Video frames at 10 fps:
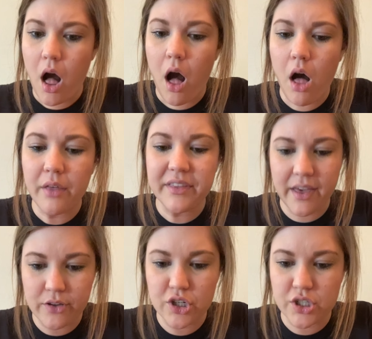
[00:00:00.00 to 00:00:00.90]
all the
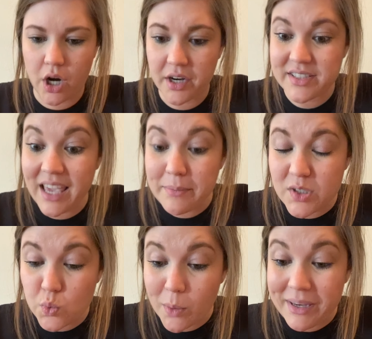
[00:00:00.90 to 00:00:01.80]
other sharks came
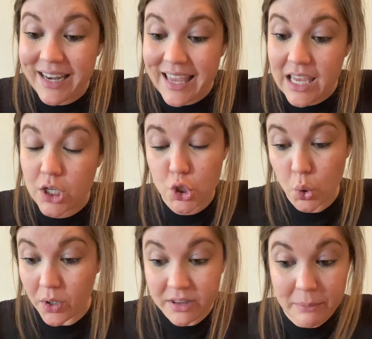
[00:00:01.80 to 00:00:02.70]
swimming in
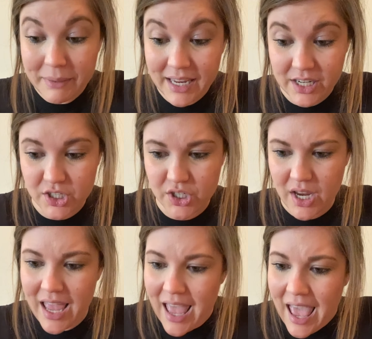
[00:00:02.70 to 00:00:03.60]
toward the peach,
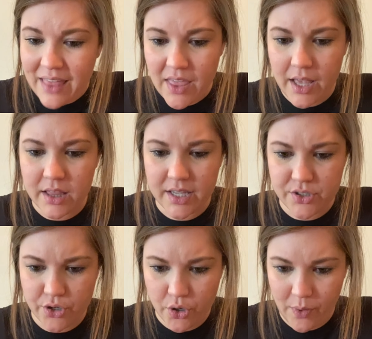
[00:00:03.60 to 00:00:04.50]
and they
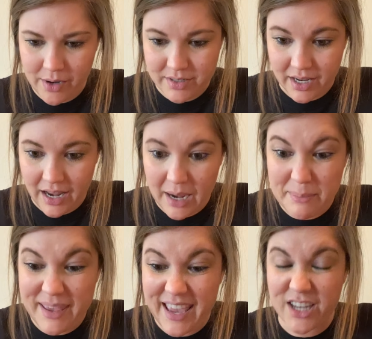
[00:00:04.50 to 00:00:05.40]
clustered around it and
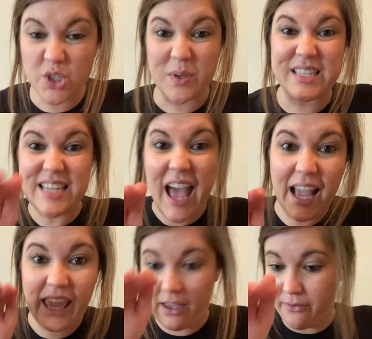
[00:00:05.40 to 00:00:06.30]
began to
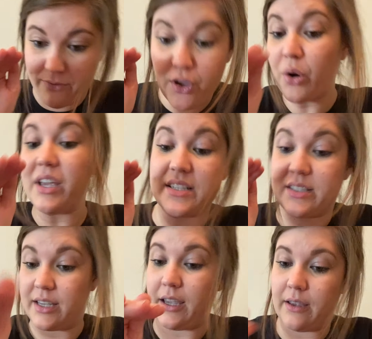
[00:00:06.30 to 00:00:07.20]
attack it
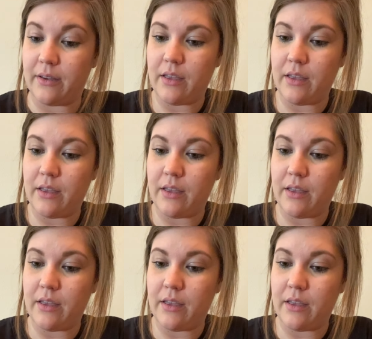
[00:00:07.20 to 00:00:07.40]
furiously.